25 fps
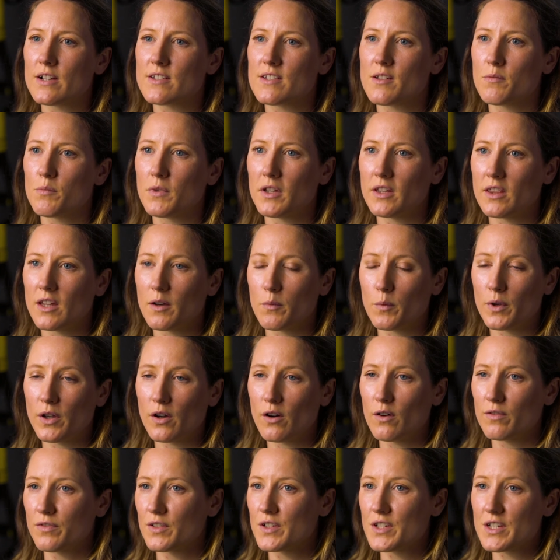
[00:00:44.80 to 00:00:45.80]
is something that we
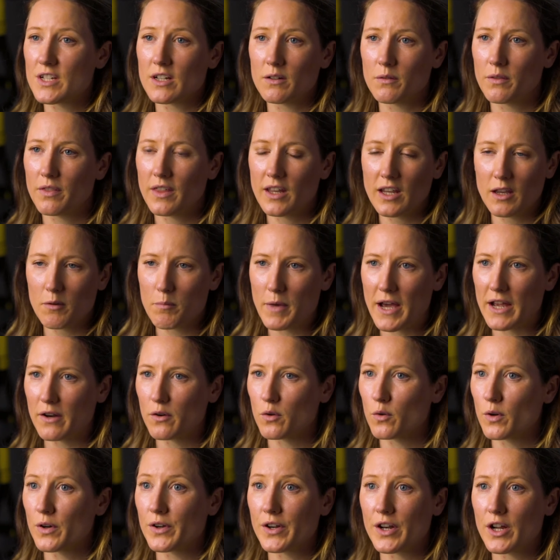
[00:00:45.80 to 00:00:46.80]
often don't think
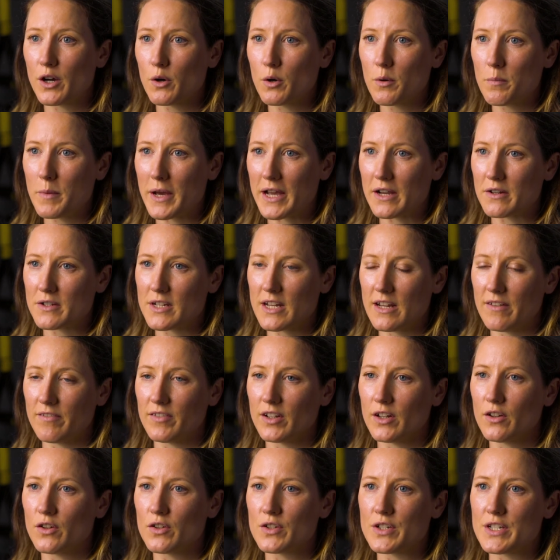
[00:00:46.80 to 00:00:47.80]
about or know about
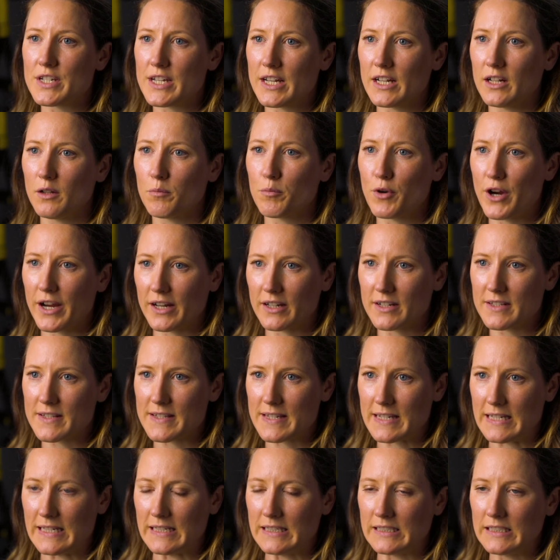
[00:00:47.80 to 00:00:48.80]
even until
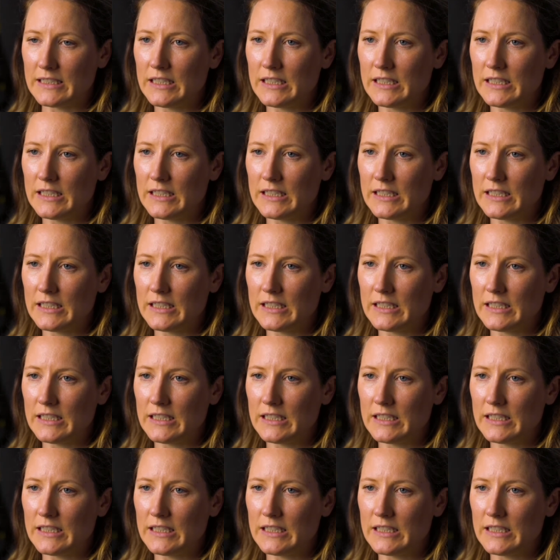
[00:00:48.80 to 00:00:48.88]
pregnancy.